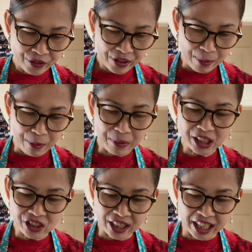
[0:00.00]
some of the
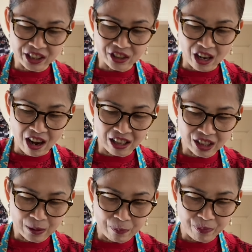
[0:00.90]
steak
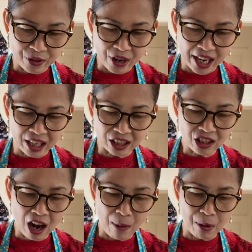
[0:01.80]
sauce right on
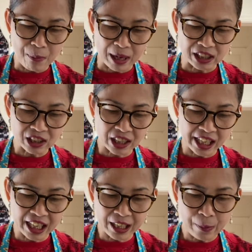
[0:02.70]
top of my
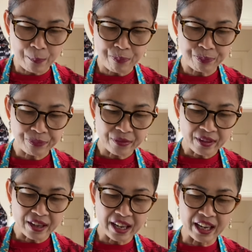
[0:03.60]
steak
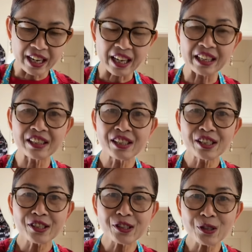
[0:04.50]
and
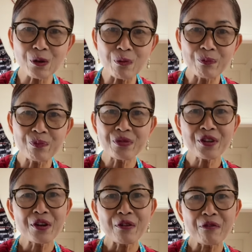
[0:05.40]
scoop
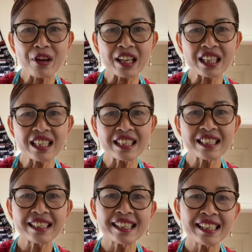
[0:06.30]
with
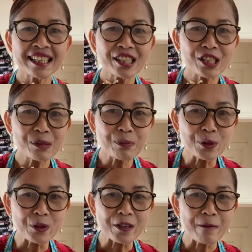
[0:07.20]

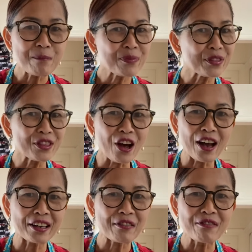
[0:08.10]
spoon,
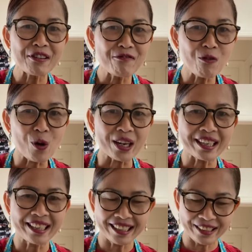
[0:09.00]
not with
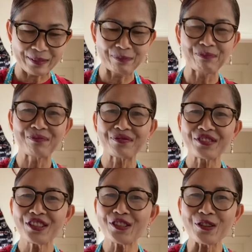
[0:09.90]
fork.
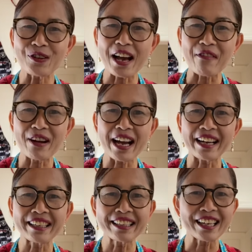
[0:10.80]
So that way I
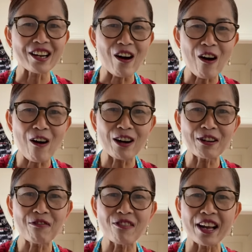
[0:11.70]
can get all
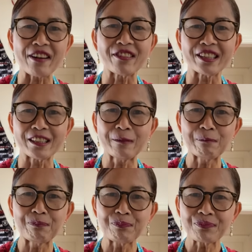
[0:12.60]
the flavor
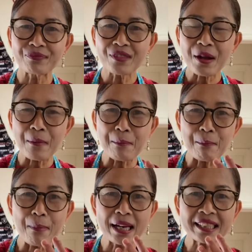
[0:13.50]

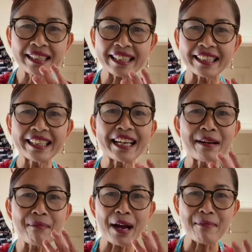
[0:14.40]
bursting
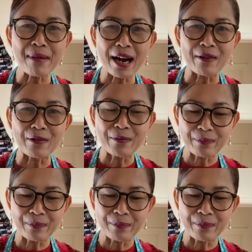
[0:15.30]
in my mouth.